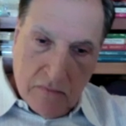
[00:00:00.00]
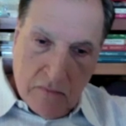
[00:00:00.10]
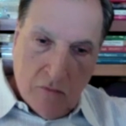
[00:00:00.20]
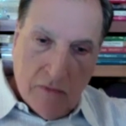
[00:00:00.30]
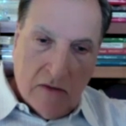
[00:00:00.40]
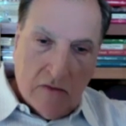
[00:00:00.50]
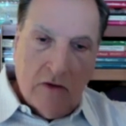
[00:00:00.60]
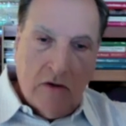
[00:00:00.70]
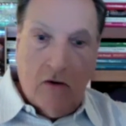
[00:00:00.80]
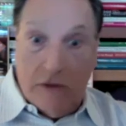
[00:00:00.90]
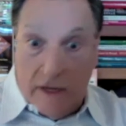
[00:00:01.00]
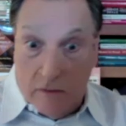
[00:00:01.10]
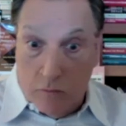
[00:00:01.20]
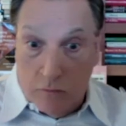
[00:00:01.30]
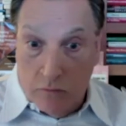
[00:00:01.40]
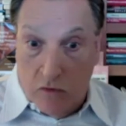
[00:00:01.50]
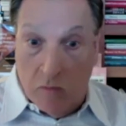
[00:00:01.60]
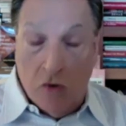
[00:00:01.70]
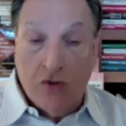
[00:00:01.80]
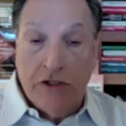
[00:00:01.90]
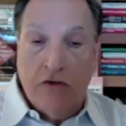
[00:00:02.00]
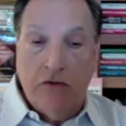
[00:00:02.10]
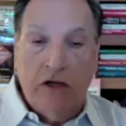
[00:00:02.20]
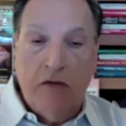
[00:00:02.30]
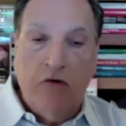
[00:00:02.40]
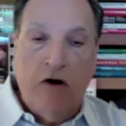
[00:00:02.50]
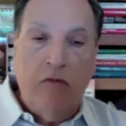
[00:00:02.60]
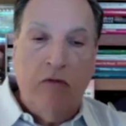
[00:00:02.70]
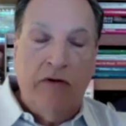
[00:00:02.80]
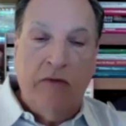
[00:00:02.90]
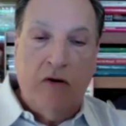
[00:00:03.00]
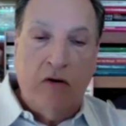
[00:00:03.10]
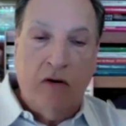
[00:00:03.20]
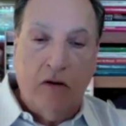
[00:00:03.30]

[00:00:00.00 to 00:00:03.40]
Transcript: about the cocaine emerging cocaine problem in America.